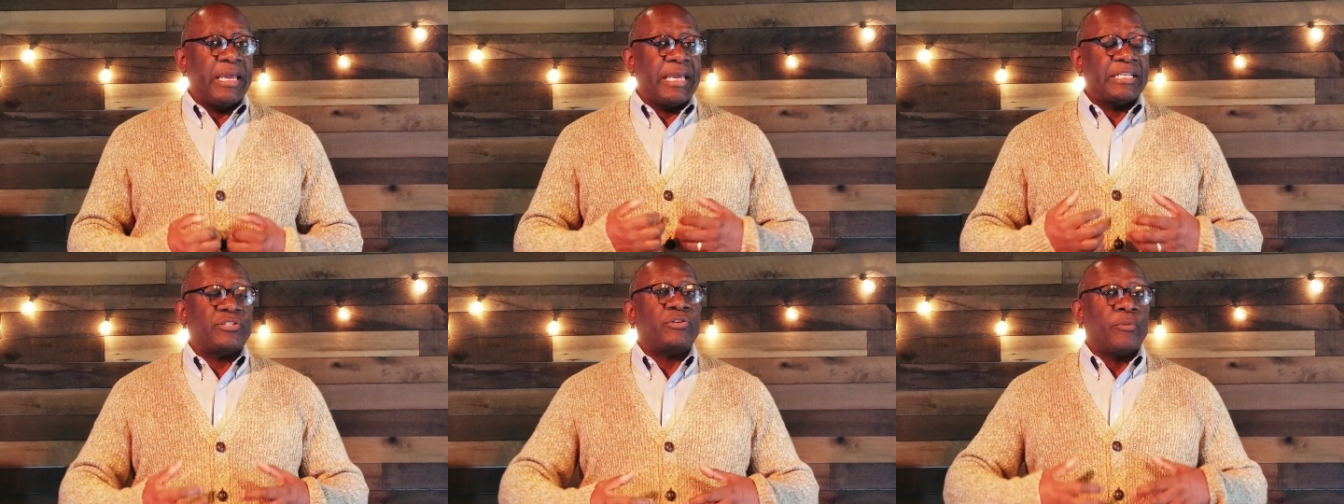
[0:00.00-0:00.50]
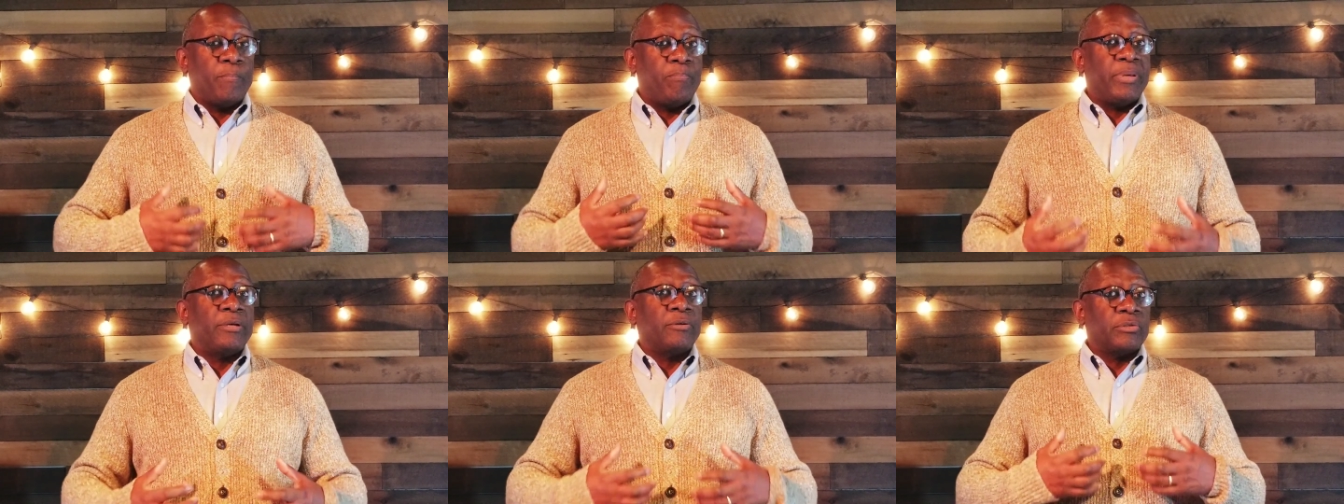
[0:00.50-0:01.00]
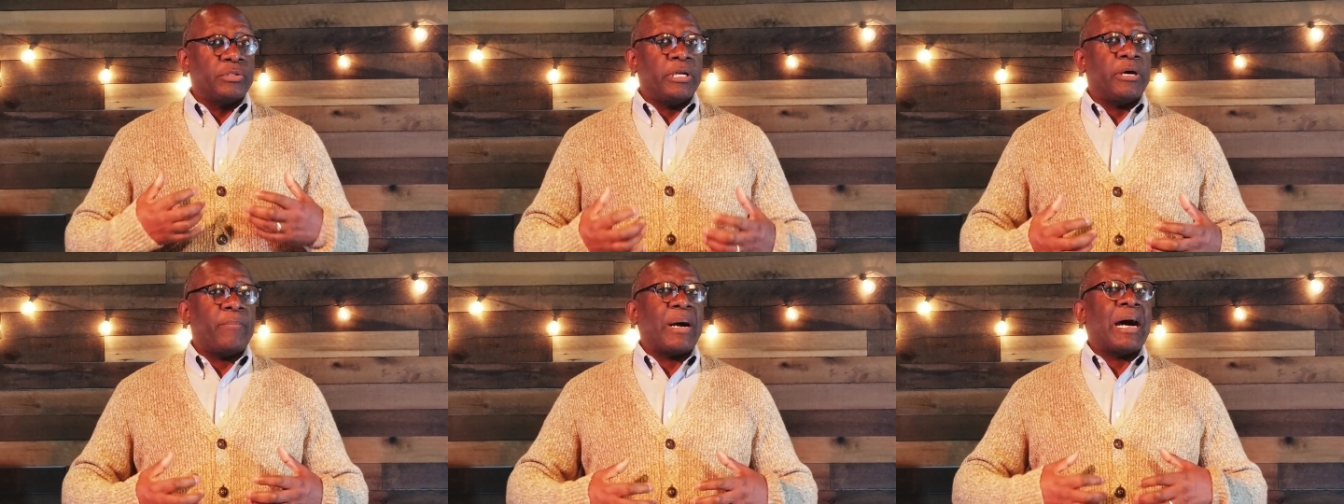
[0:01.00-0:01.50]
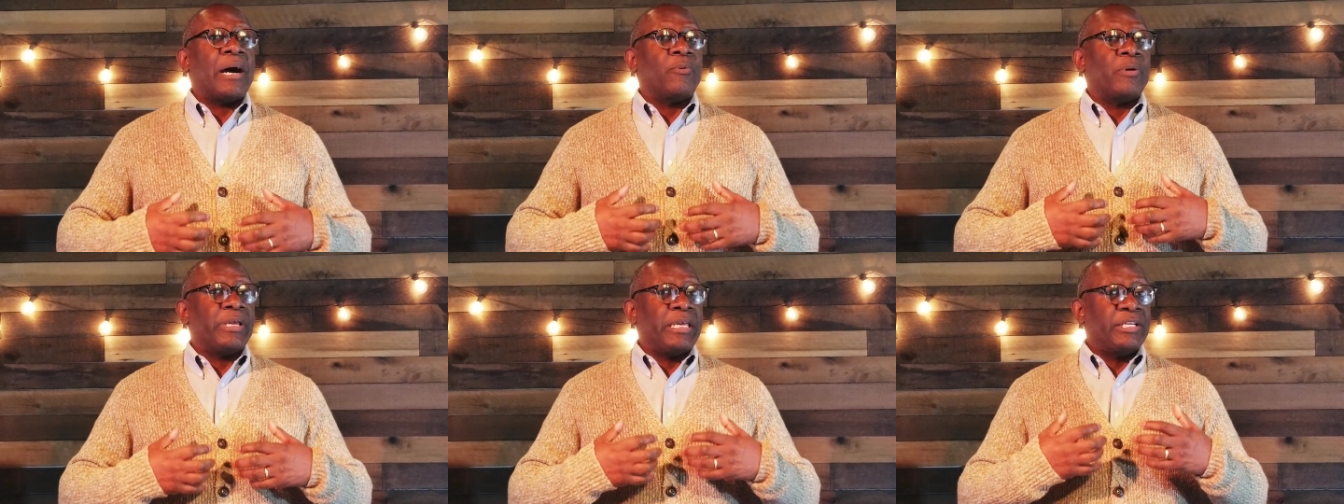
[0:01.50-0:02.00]
is to build up
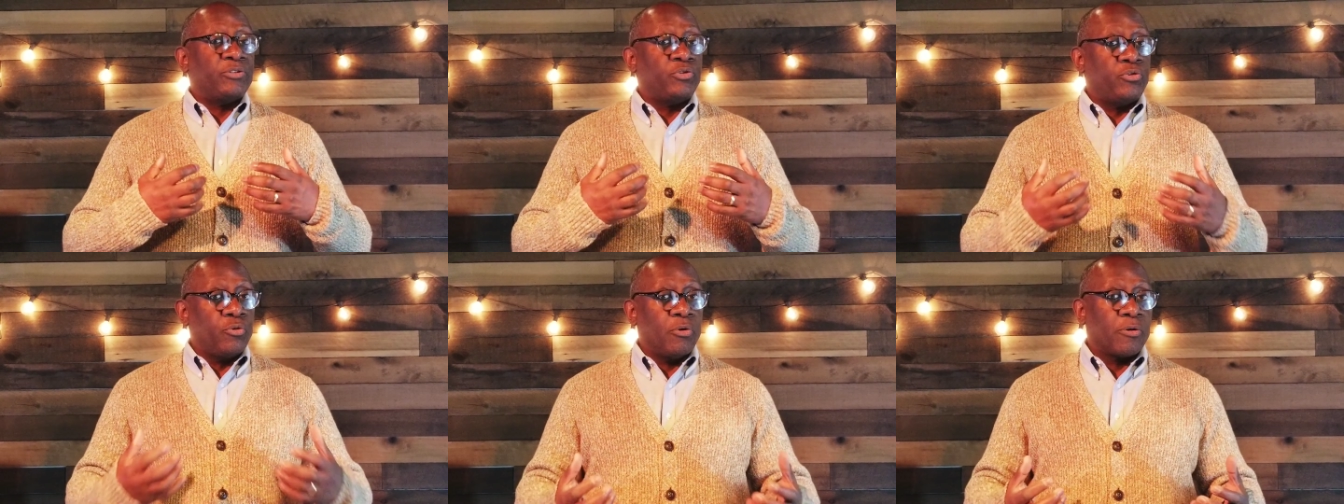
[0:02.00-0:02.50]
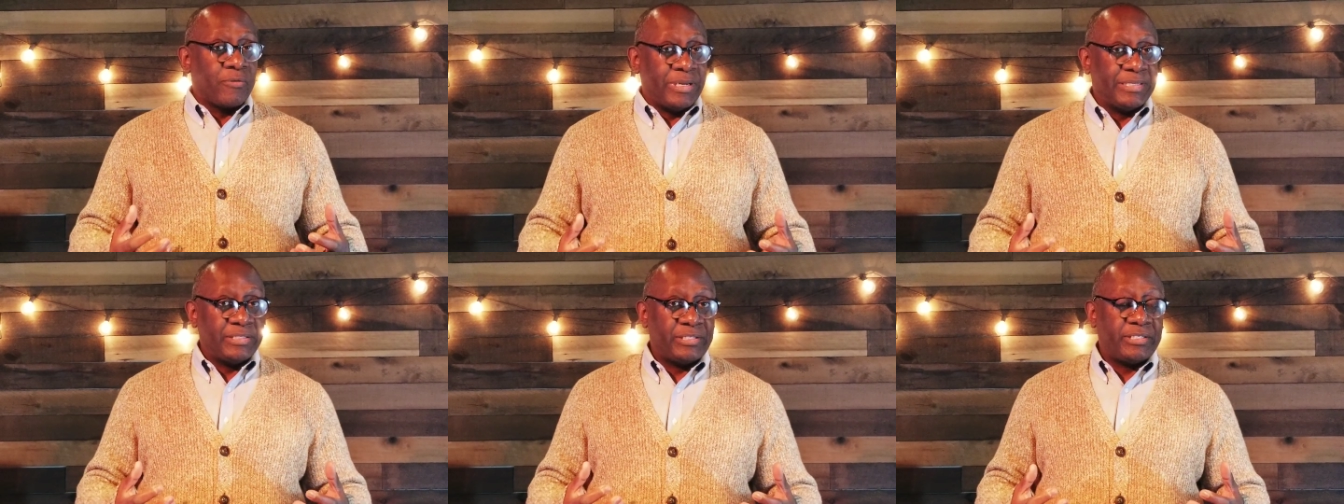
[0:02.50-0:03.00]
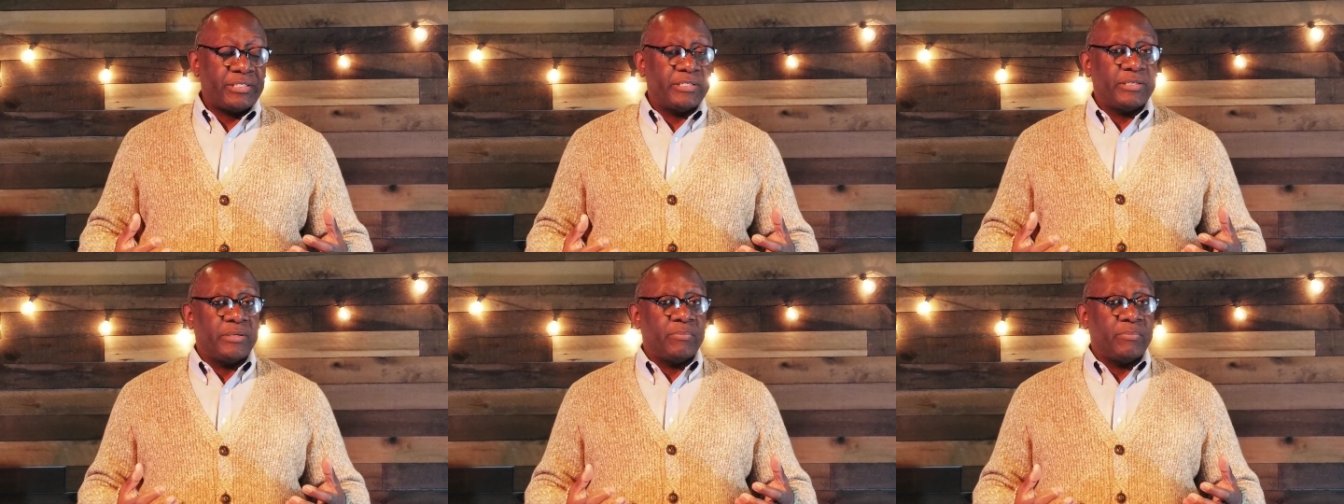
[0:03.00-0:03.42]
our endurance